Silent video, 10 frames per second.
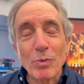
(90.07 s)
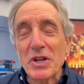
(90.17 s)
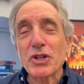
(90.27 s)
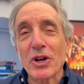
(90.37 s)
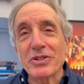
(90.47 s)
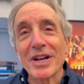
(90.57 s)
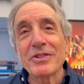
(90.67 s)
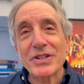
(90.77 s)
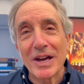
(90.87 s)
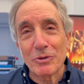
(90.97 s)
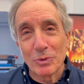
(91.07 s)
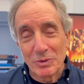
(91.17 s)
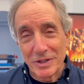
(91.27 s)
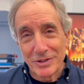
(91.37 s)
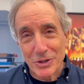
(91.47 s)
Yeah, we shared downtown when
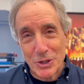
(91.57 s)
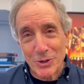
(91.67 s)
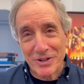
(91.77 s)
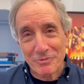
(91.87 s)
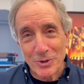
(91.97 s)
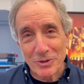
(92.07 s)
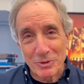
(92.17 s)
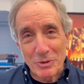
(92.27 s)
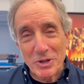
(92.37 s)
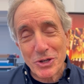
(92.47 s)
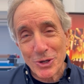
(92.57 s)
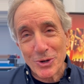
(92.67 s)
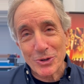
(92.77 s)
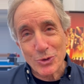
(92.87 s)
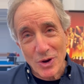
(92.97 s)
we did the show off Broadway, we
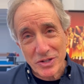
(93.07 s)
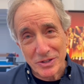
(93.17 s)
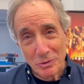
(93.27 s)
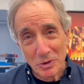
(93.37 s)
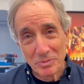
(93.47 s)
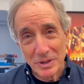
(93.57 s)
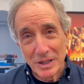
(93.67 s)
shared a dressing room.